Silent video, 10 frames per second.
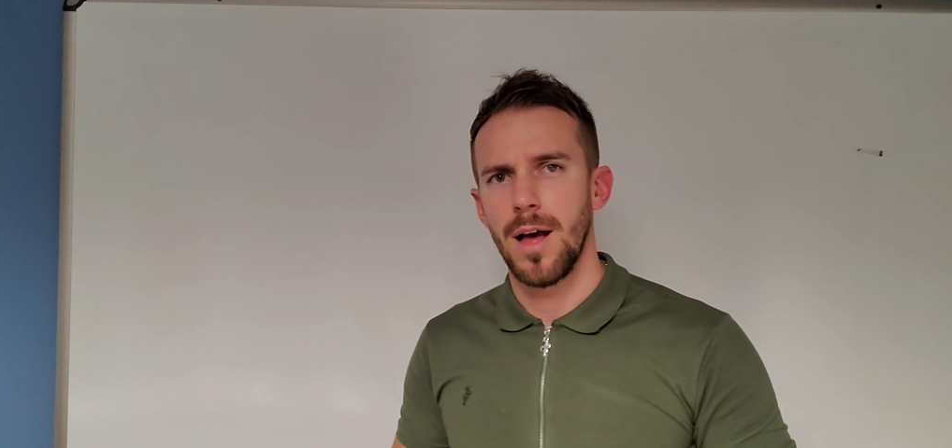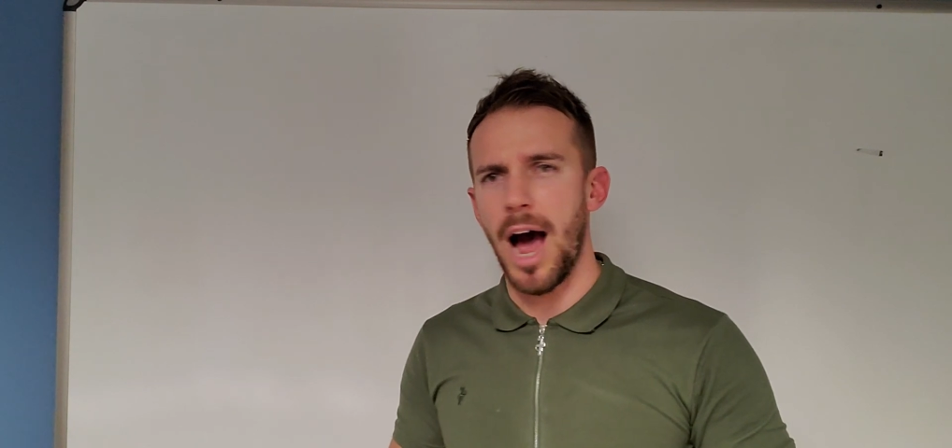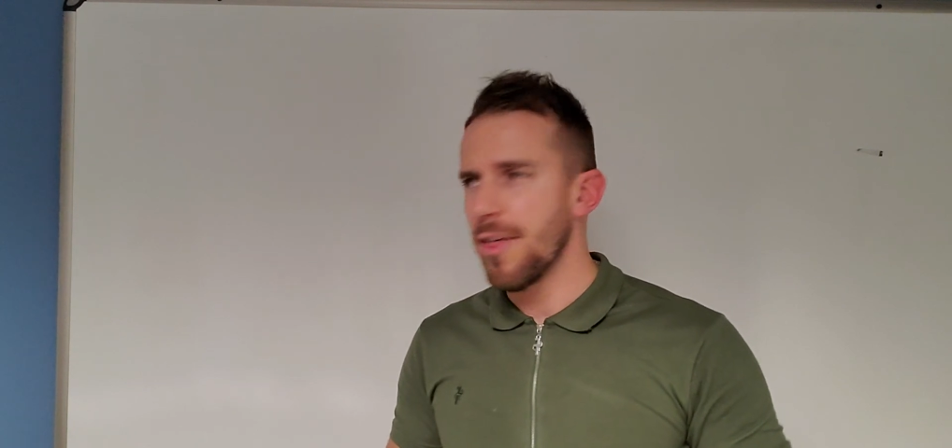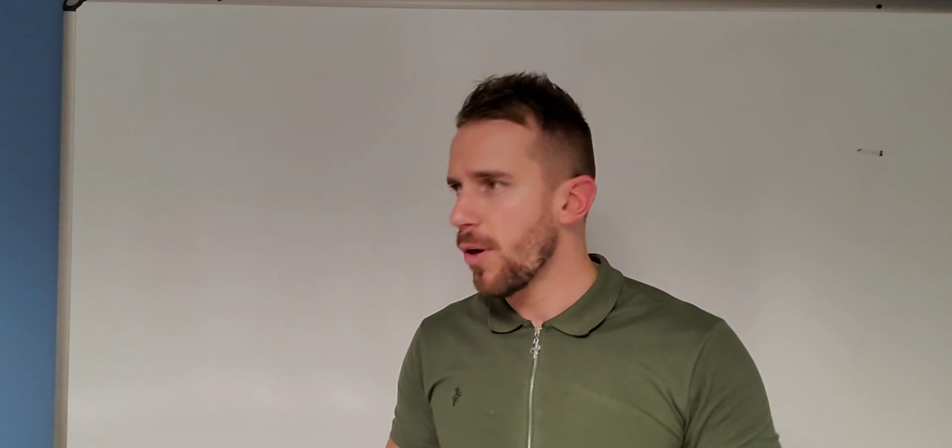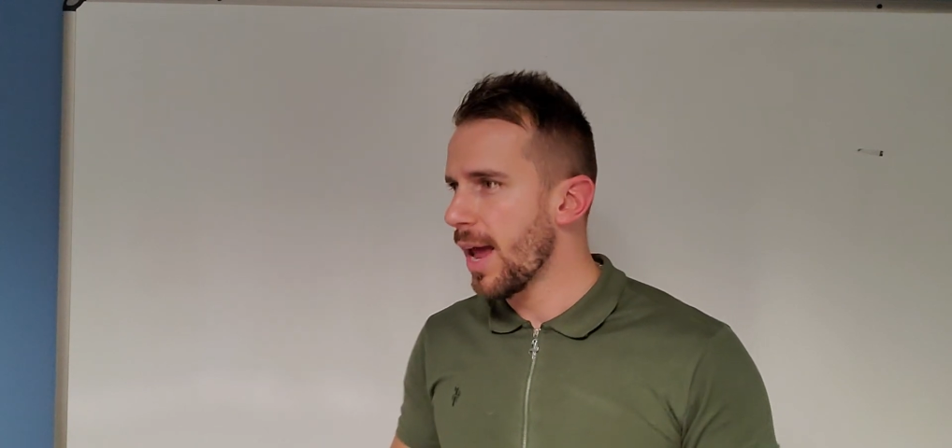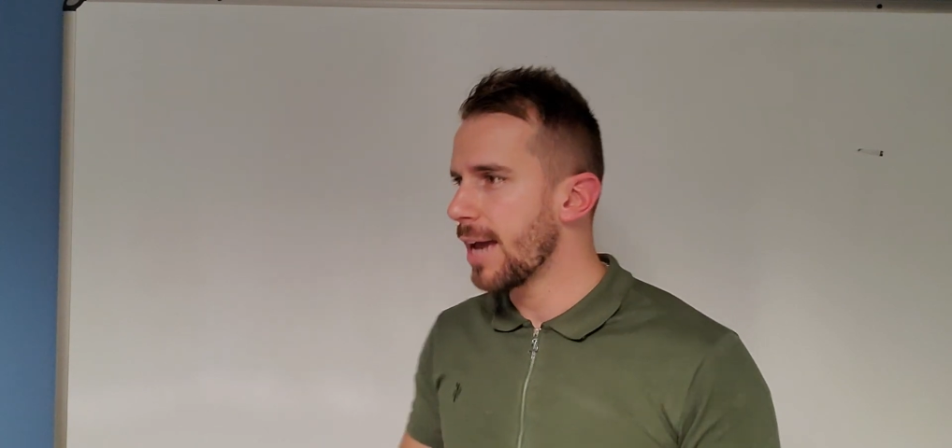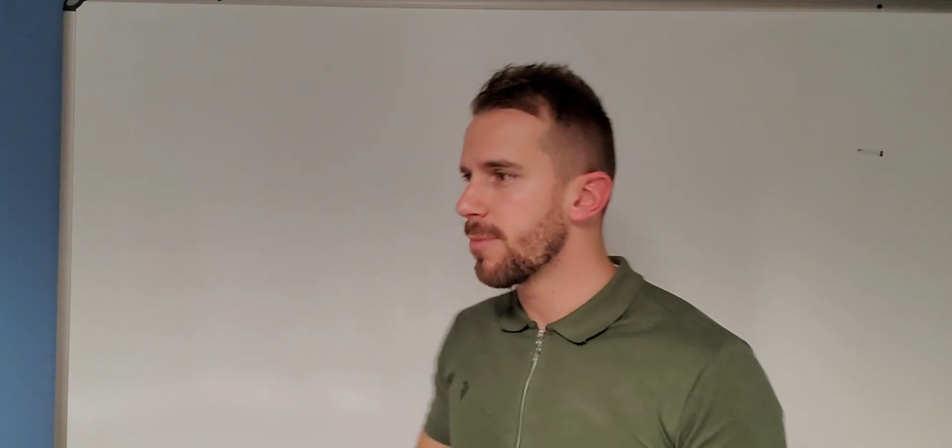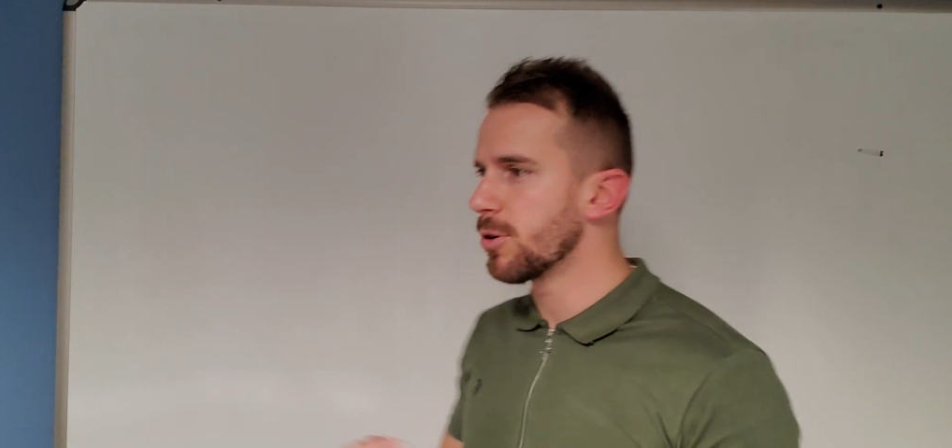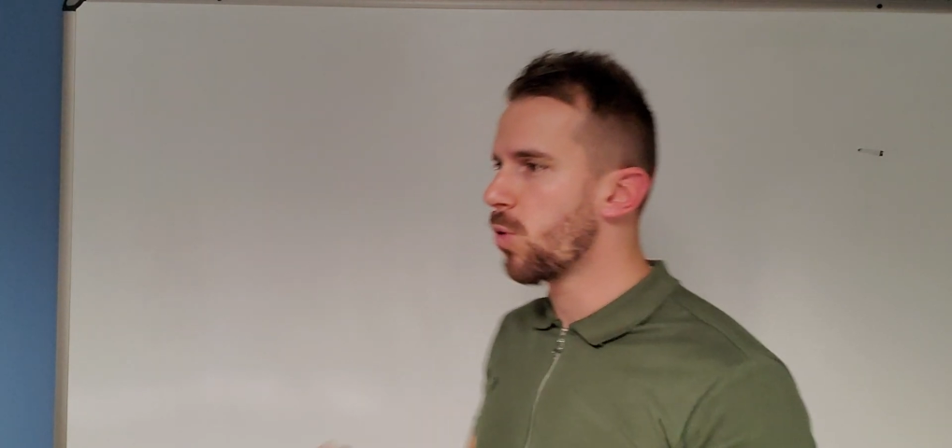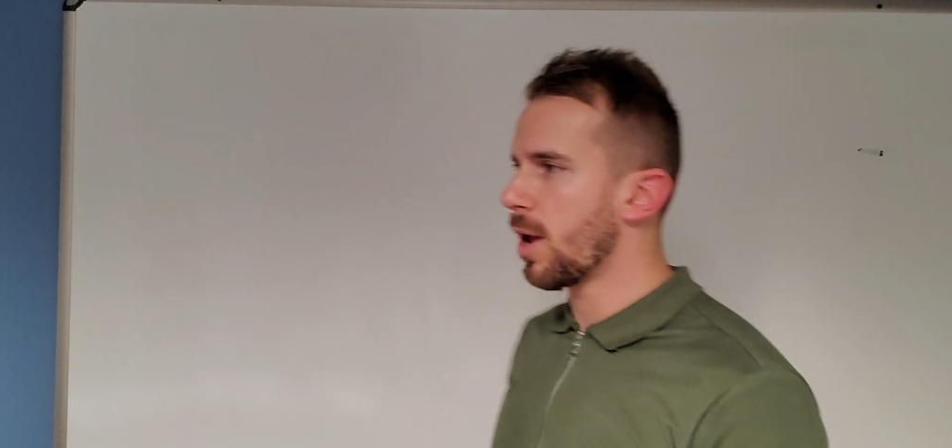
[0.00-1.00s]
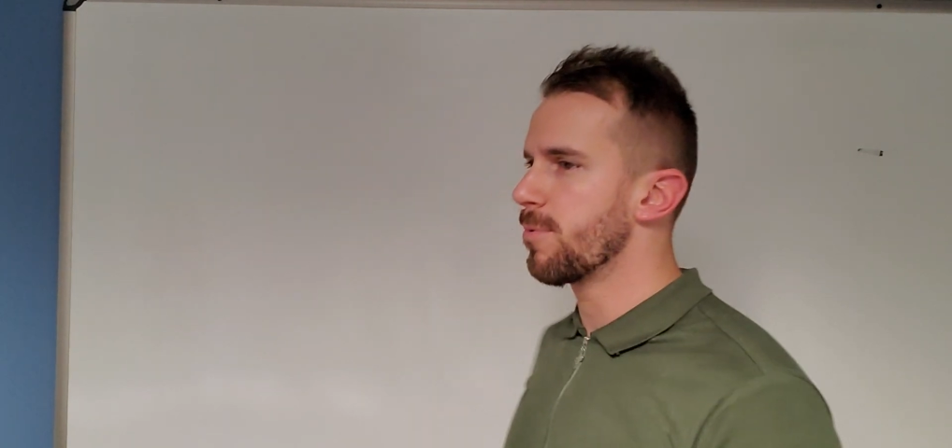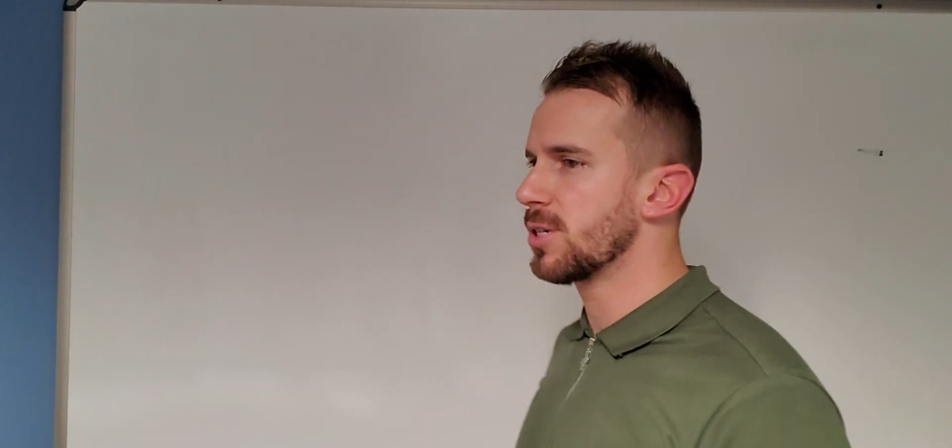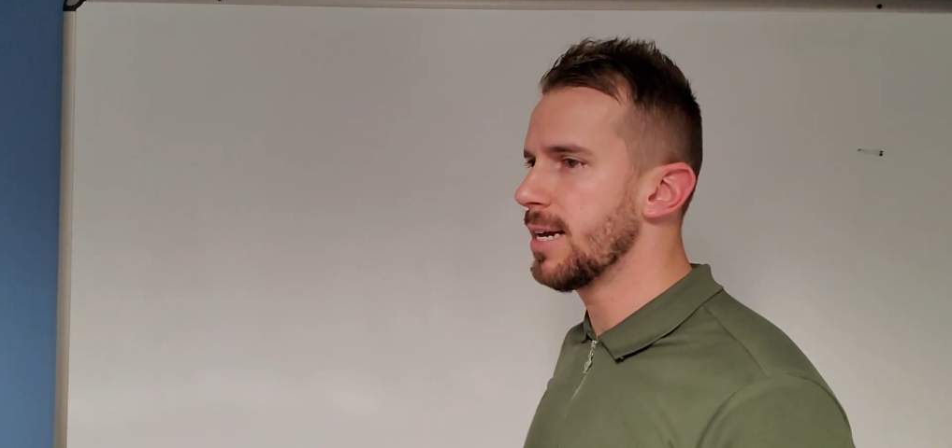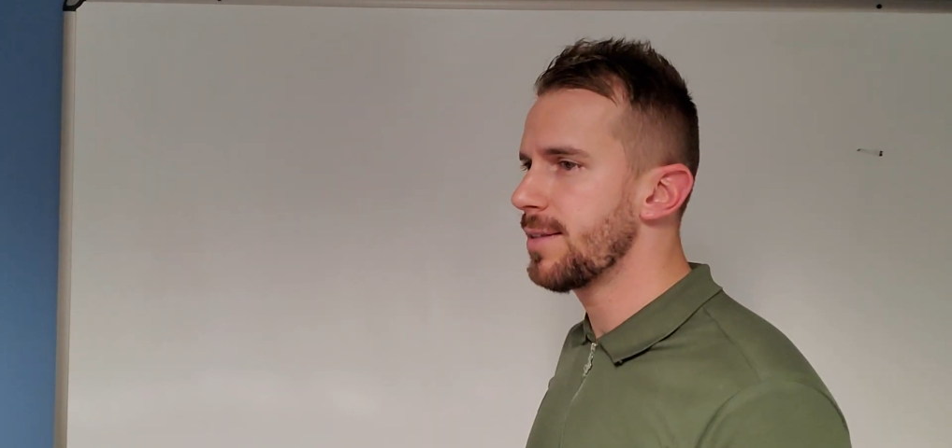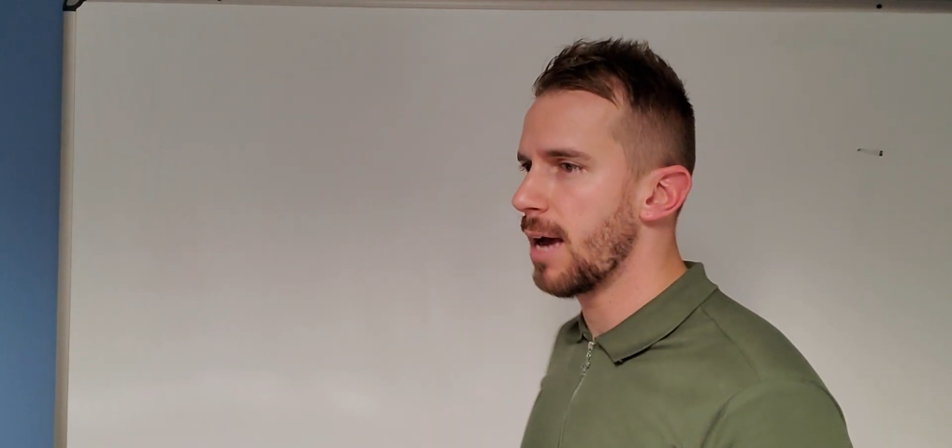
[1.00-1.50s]
I thought I had to put
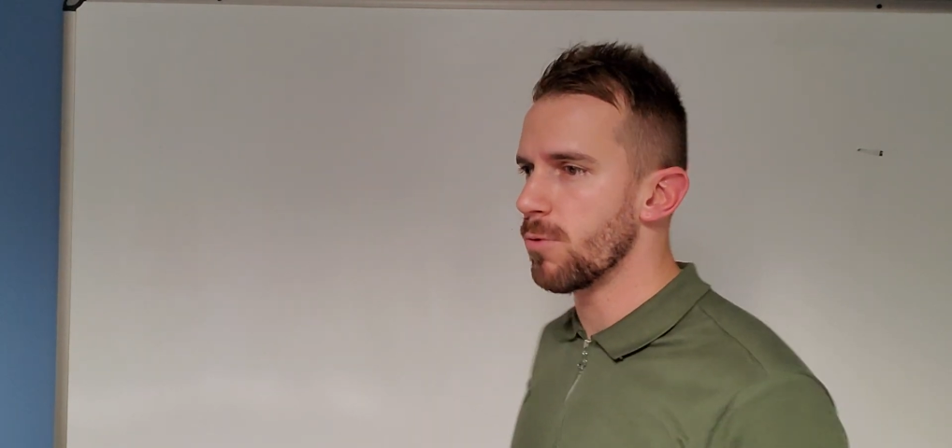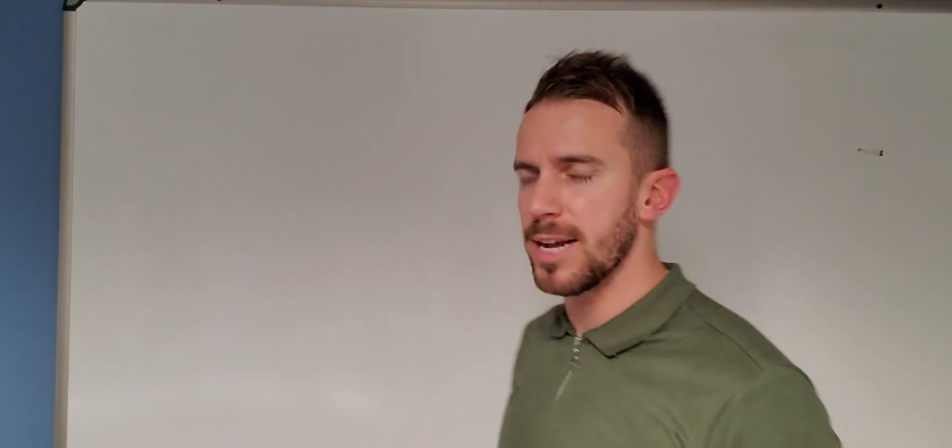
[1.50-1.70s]
20% down.